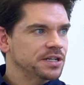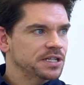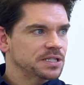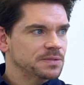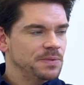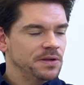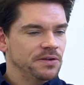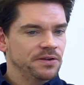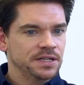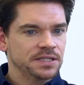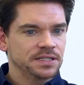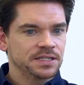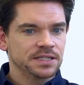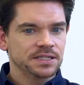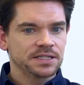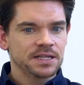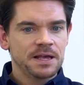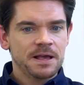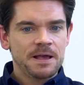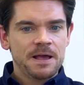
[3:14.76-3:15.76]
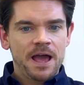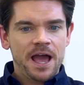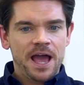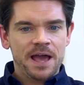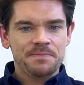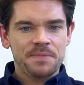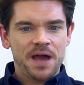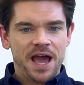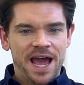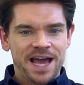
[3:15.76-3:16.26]
and experiences.
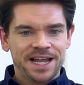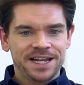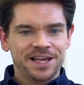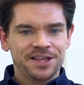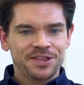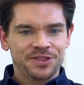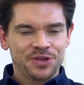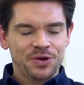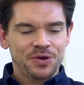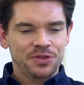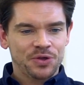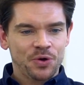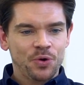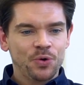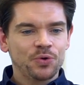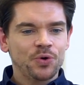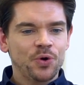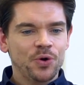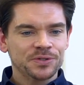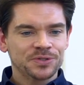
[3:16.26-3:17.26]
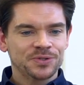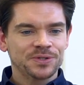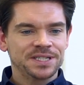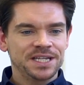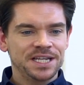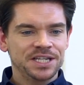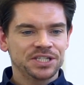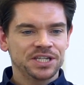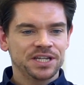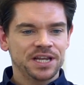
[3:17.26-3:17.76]
And the whole
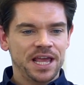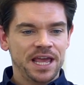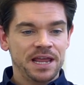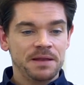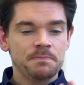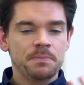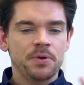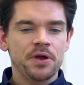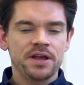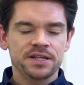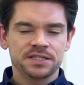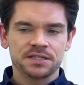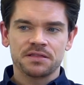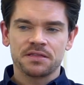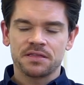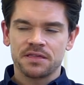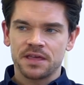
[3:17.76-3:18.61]
consultation in-person